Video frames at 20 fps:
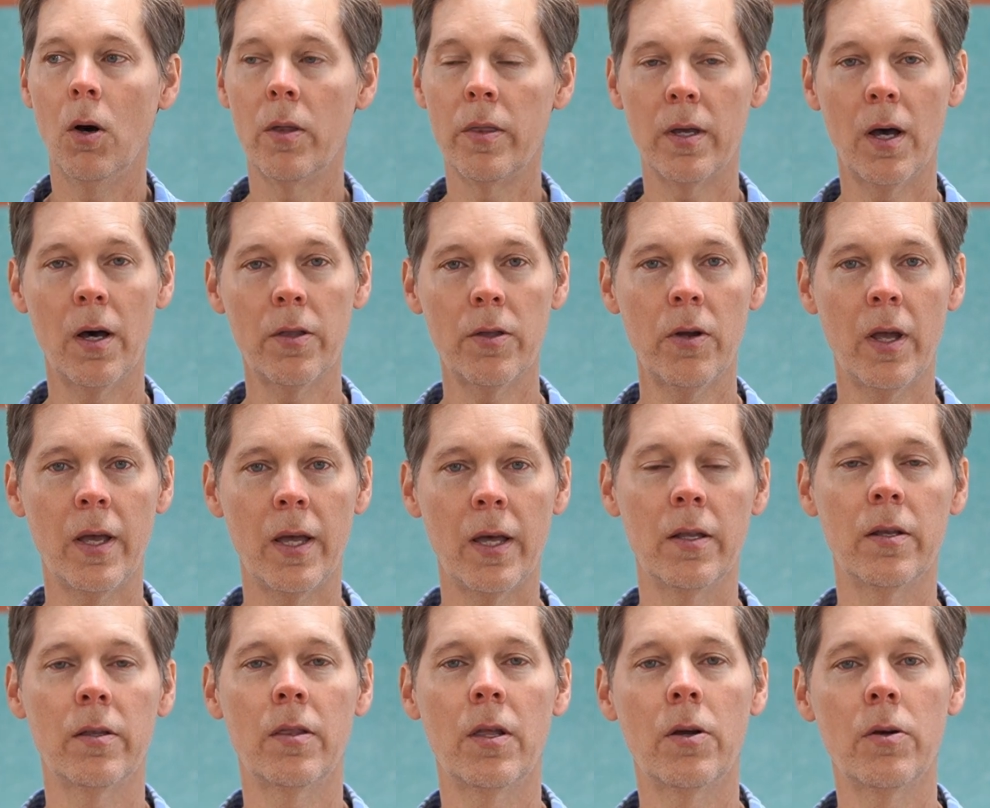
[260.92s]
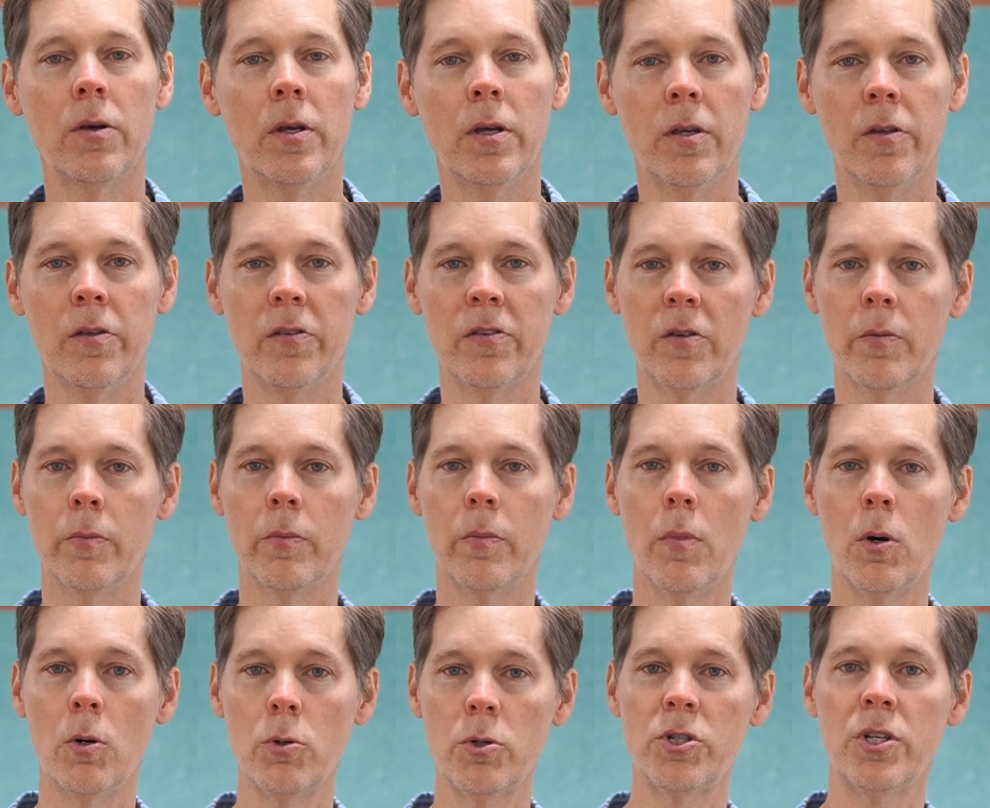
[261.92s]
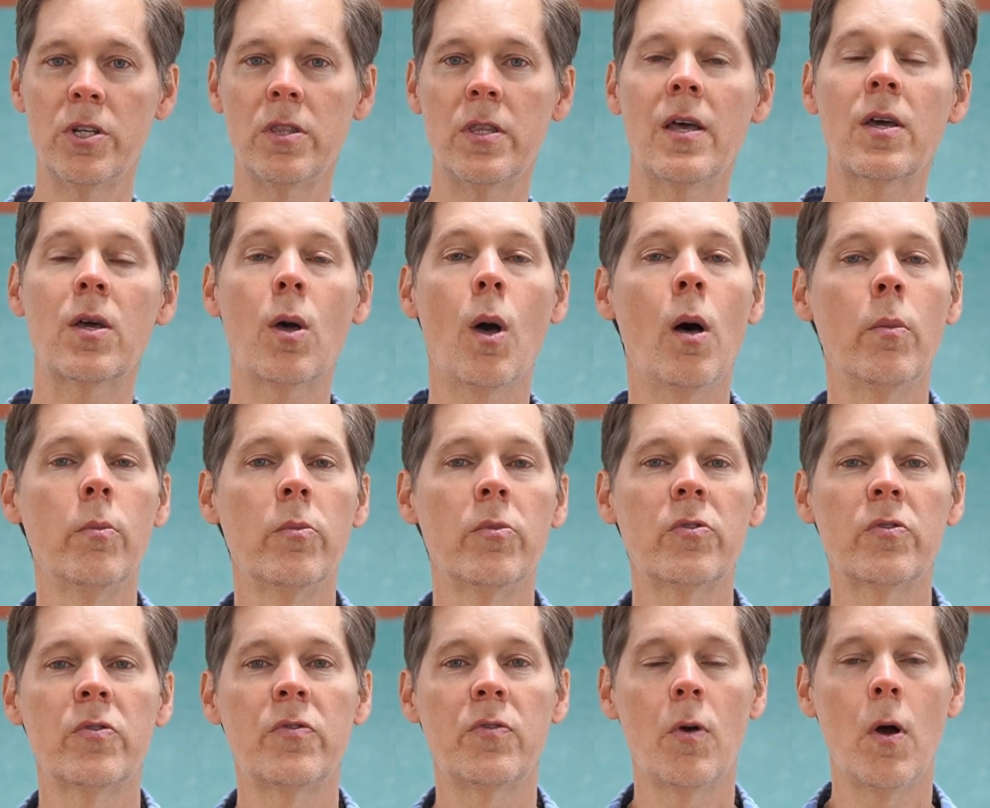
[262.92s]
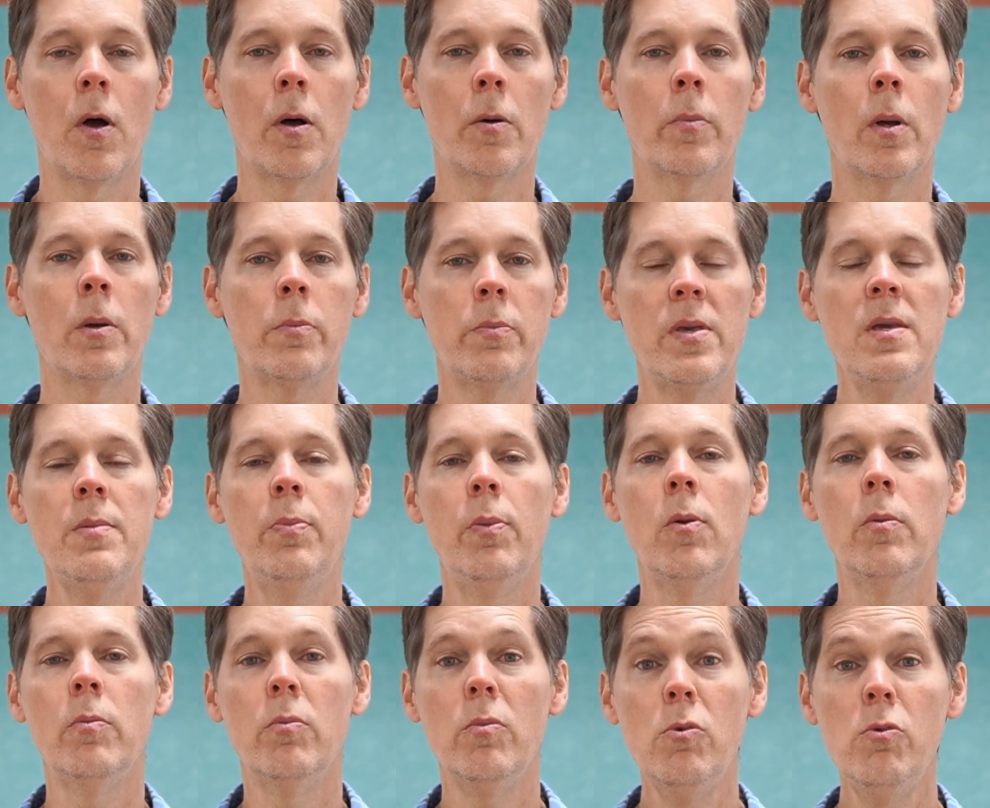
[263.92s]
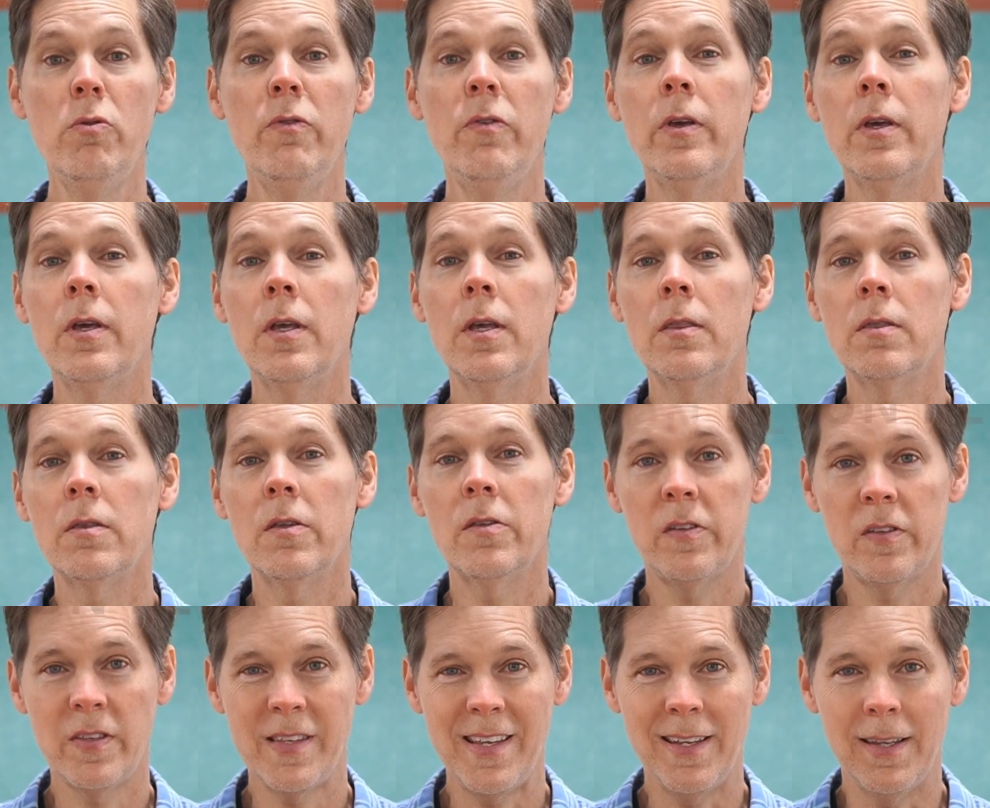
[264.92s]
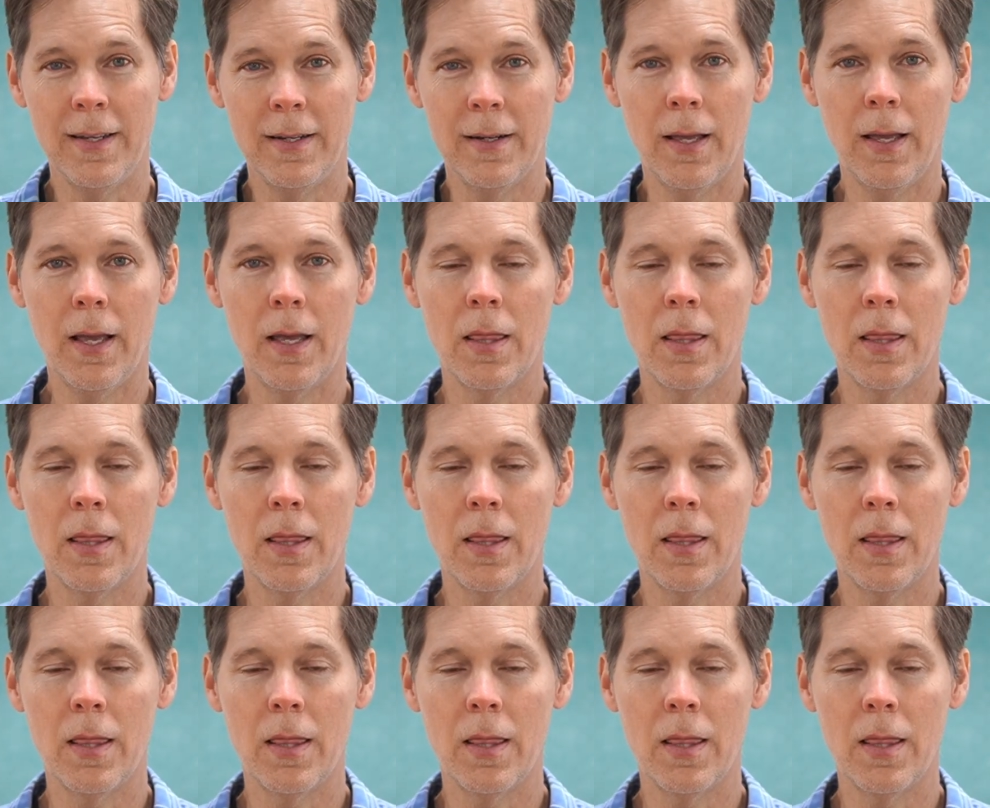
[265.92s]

On the other hand, there is motion that comes from people moving in the scene,